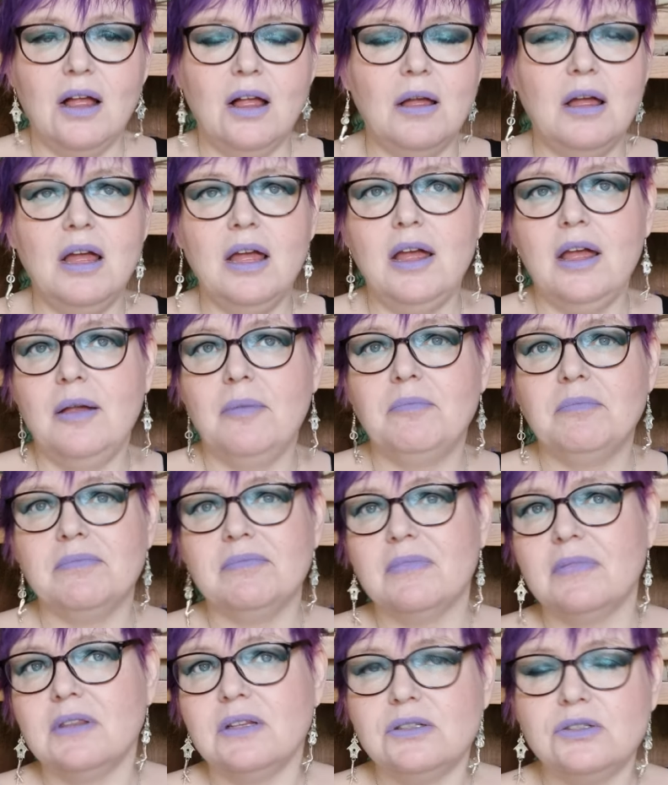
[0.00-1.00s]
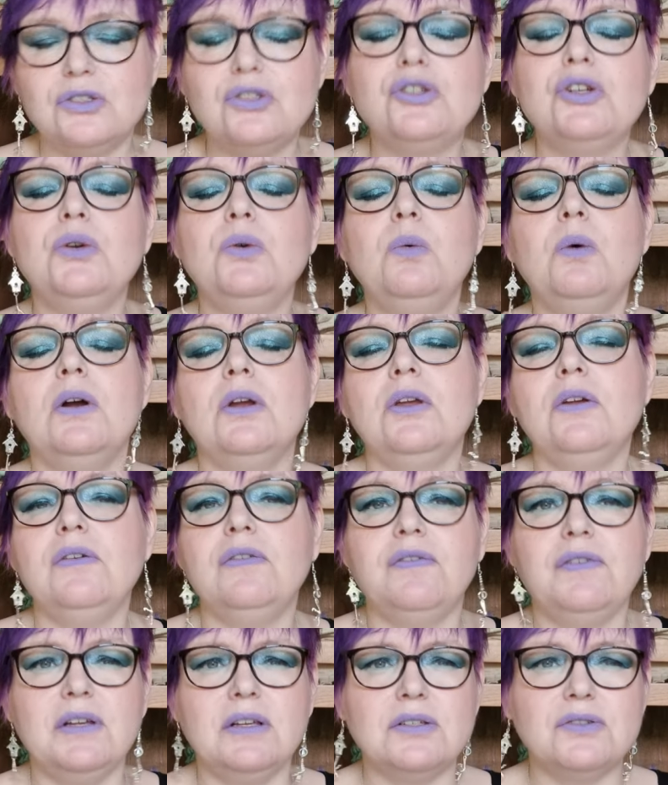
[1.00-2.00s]
Do what you
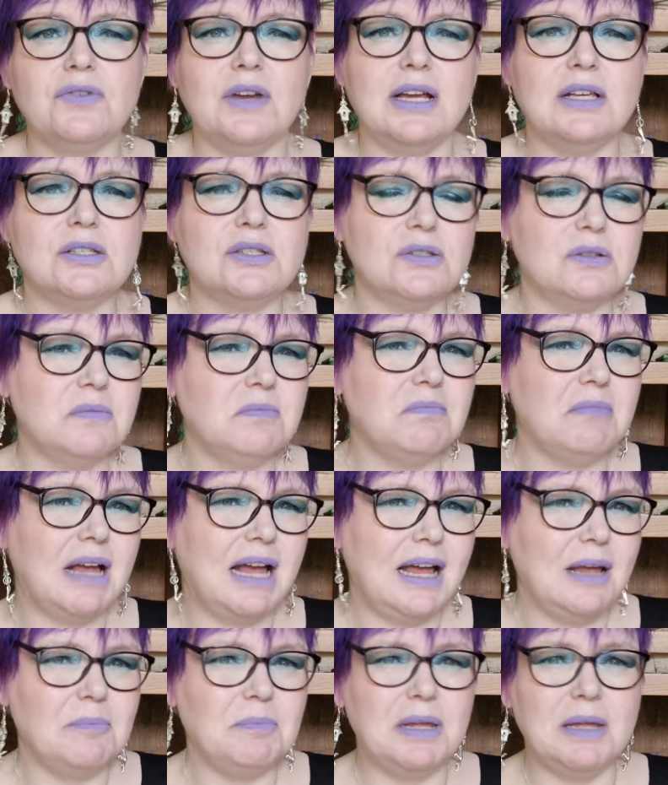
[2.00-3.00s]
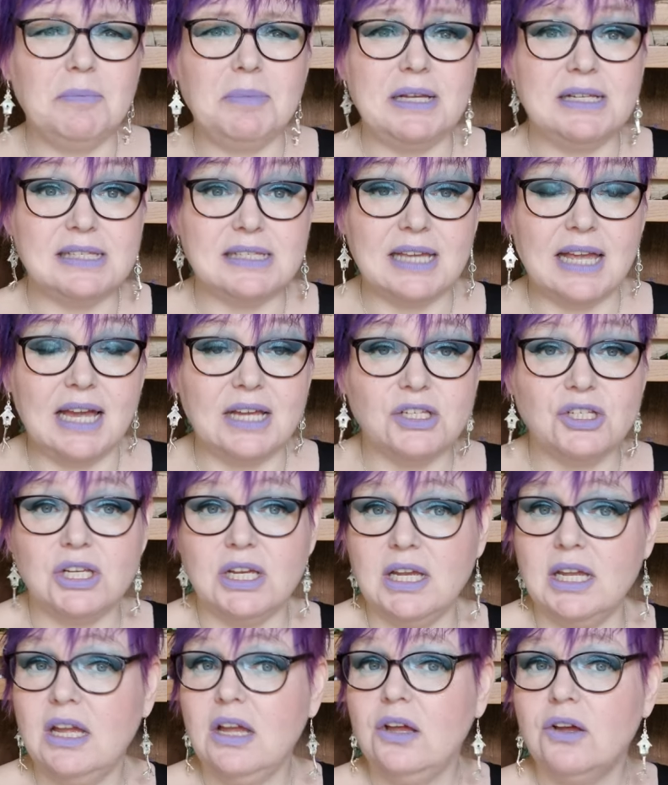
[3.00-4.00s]
feels right. Some might be a bit
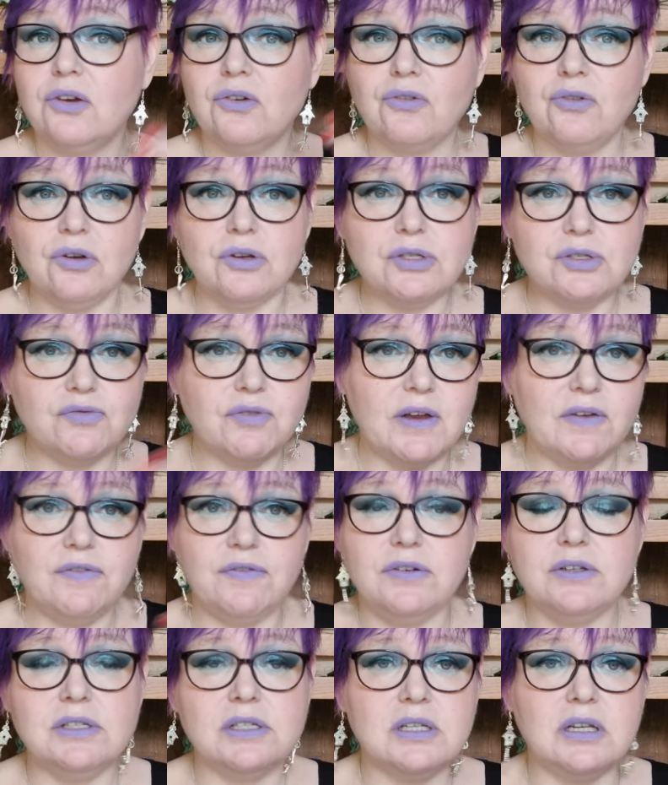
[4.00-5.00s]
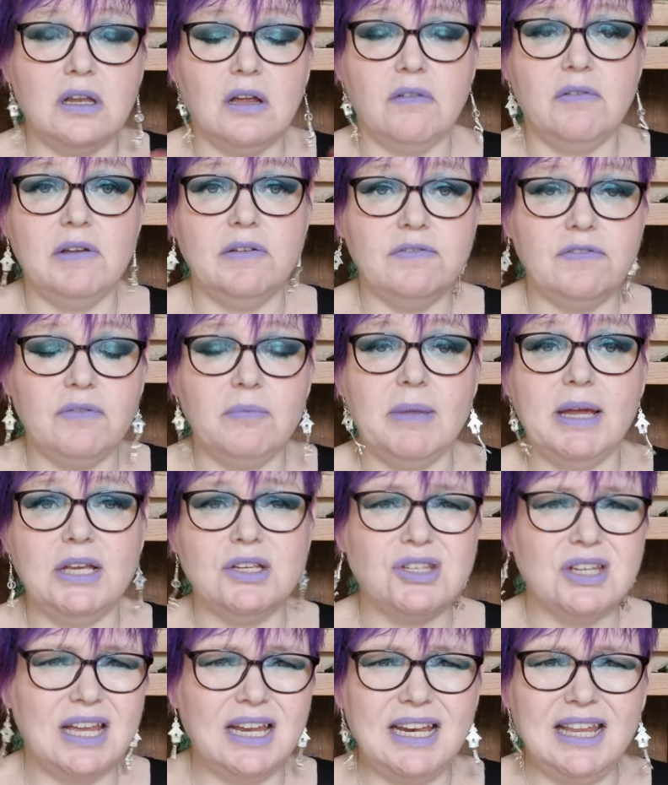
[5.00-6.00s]
sketchy. Cross-reference a lot of
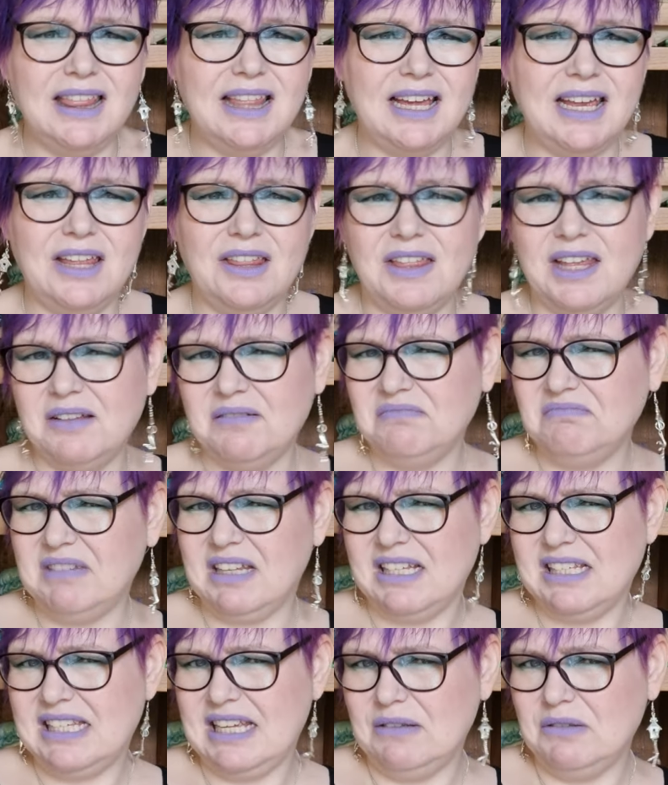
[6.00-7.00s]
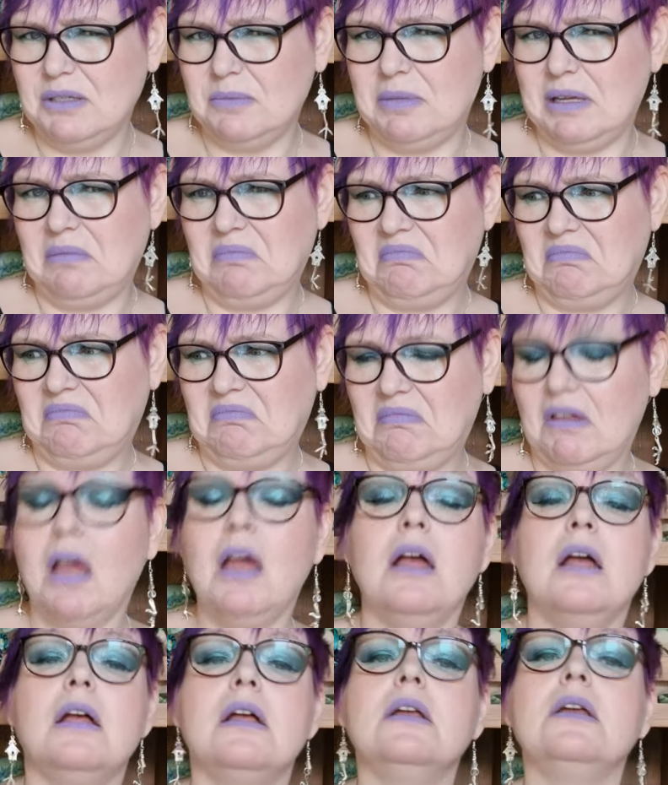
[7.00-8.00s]
information. Any that you think, that sounds a bit,
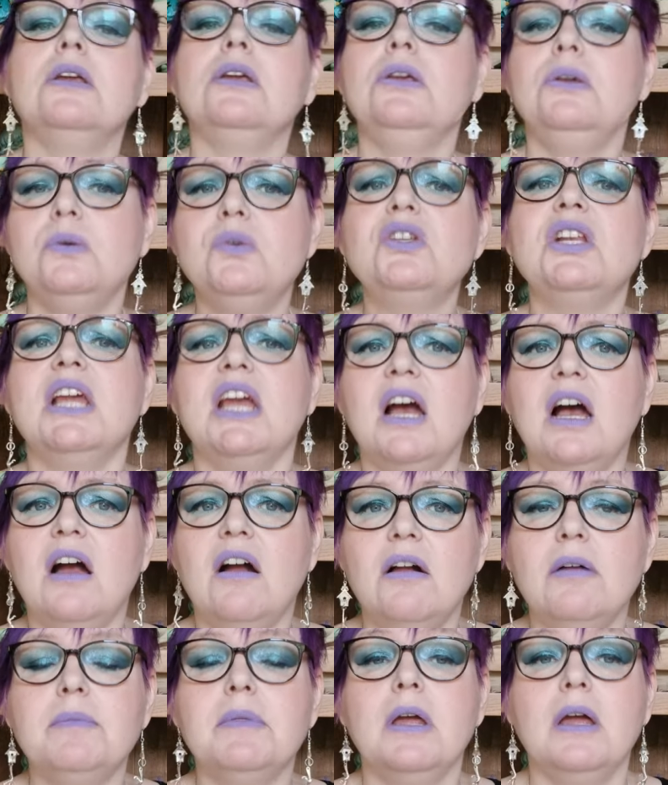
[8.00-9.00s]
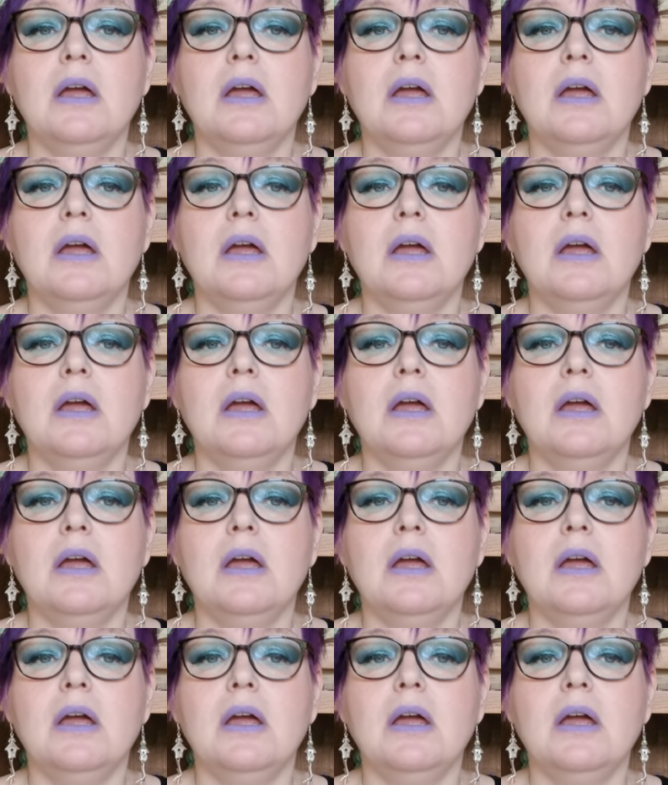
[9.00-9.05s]
usually are.